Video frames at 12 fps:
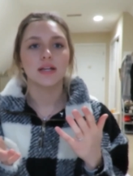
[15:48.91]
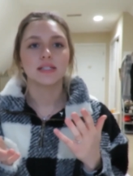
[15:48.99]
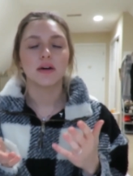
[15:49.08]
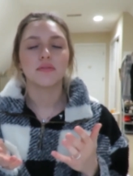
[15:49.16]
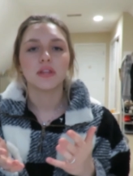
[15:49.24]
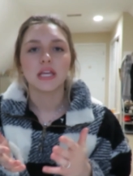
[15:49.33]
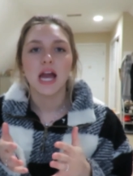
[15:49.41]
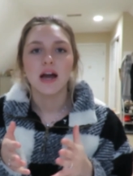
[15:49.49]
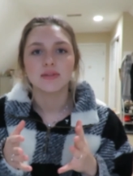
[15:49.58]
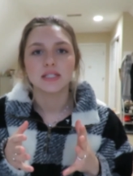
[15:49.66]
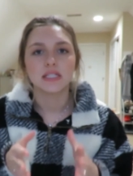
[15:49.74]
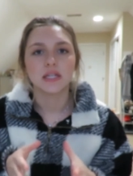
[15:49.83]
I definitely
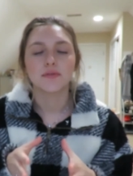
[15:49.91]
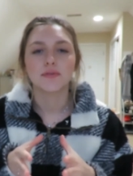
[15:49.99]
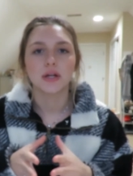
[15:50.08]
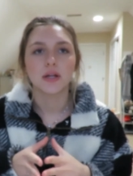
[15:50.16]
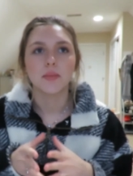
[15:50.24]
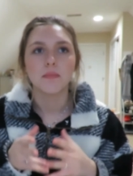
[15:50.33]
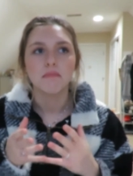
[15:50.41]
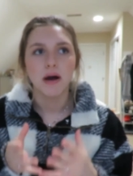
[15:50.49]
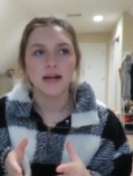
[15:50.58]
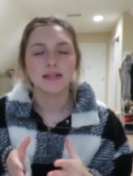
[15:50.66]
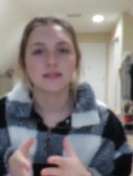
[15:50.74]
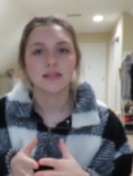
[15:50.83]
have a different
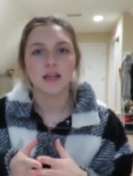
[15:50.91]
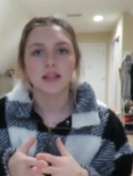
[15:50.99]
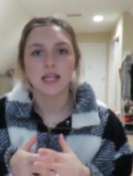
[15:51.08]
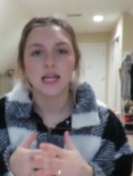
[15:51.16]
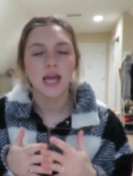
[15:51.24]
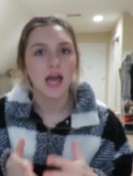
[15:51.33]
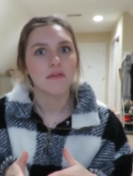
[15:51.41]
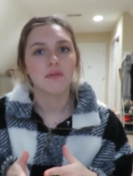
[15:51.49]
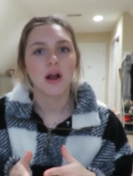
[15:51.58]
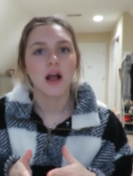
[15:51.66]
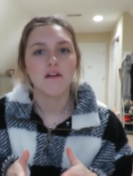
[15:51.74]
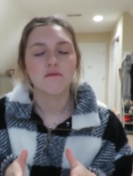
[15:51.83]
mindset than I
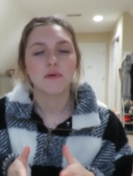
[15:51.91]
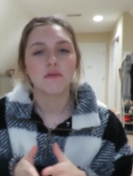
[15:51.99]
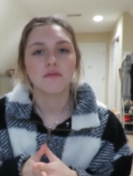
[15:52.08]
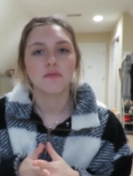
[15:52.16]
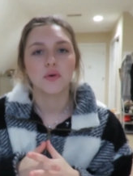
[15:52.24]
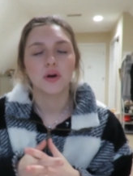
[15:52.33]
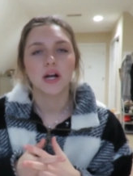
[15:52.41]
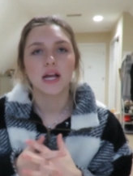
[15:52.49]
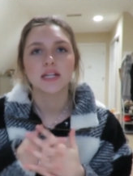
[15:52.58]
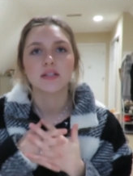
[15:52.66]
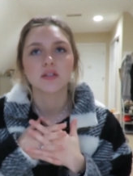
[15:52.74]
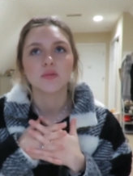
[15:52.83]
ever have before,
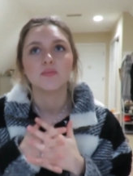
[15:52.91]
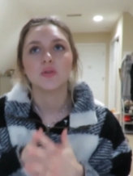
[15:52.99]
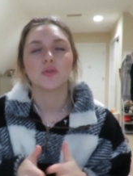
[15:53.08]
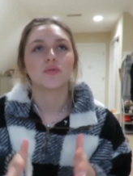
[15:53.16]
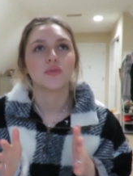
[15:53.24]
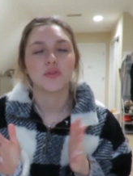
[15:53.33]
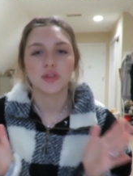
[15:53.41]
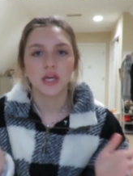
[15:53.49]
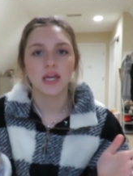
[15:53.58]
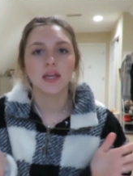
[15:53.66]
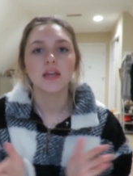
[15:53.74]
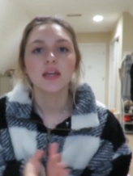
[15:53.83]
and it's a beautiful
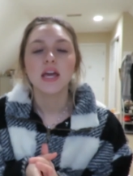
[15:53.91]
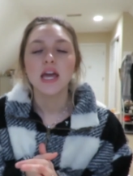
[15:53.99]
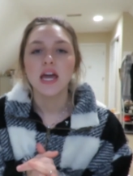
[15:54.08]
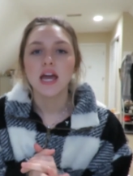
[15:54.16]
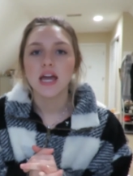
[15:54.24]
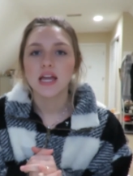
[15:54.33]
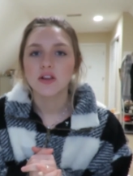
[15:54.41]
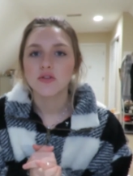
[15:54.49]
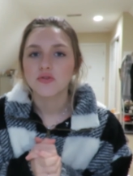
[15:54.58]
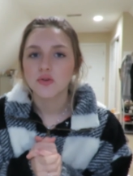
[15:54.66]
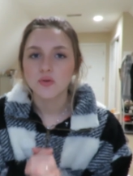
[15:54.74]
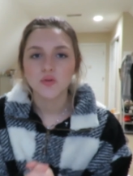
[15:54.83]
thing.
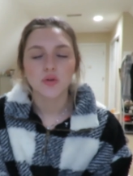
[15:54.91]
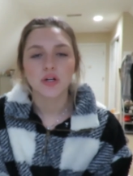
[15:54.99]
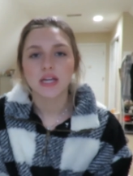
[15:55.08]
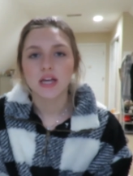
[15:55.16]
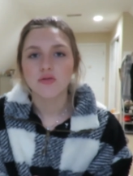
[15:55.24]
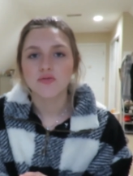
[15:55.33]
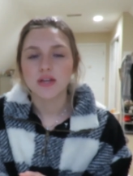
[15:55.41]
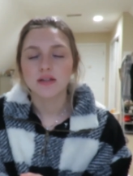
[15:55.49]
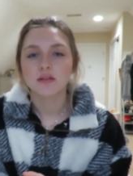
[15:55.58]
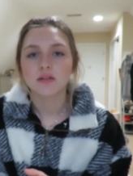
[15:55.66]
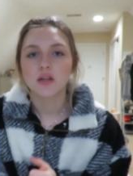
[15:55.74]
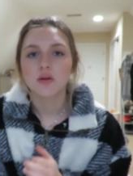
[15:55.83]
And those are, again,
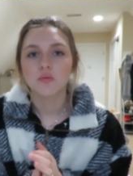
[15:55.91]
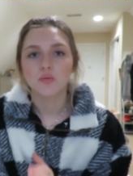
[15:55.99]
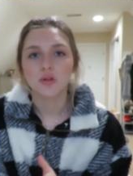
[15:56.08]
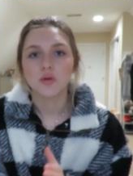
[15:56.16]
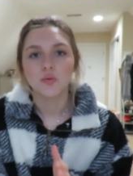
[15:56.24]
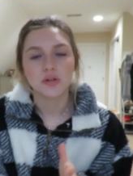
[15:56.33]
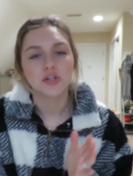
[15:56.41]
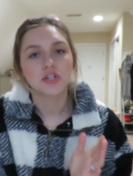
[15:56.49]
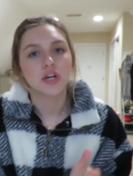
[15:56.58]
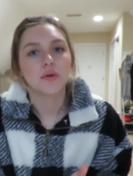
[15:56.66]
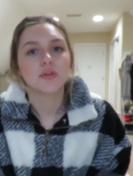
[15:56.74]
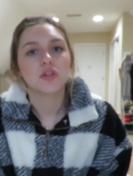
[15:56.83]
things that I really want to
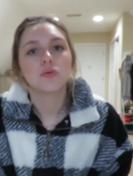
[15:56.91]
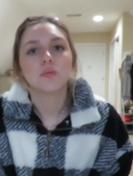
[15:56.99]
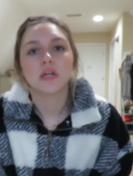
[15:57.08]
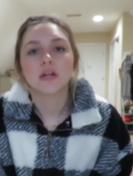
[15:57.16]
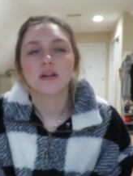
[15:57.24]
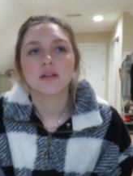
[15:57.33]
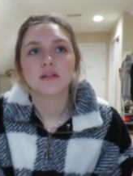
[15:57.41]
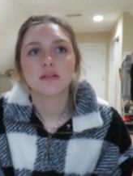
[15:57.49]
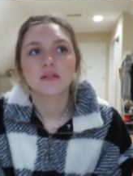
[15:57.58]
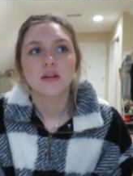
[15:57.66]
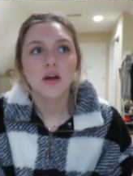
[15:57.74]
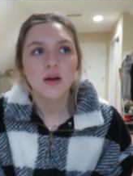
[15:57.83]
share with you
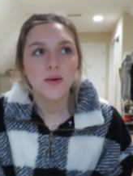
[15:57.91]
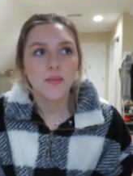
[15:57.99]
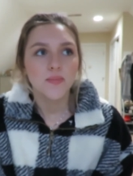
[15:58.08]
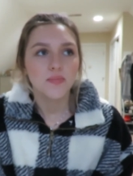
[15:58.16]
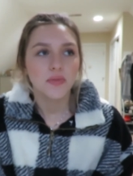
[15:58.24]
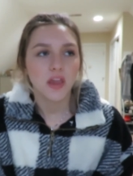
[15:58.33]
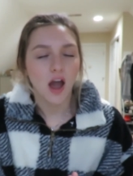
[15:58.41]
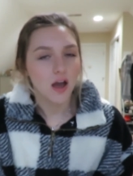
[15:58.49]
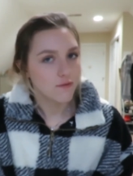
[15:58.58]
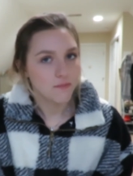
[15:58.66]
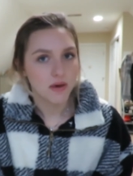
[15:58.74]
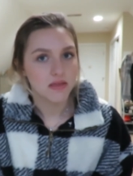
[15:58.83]
because
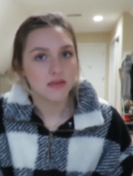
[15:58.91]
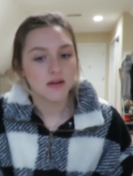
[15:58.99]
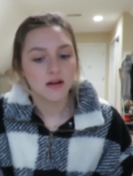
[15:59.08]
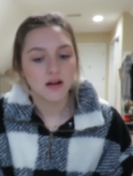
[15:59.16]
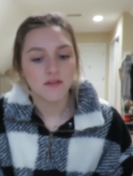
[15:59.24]
I've been there.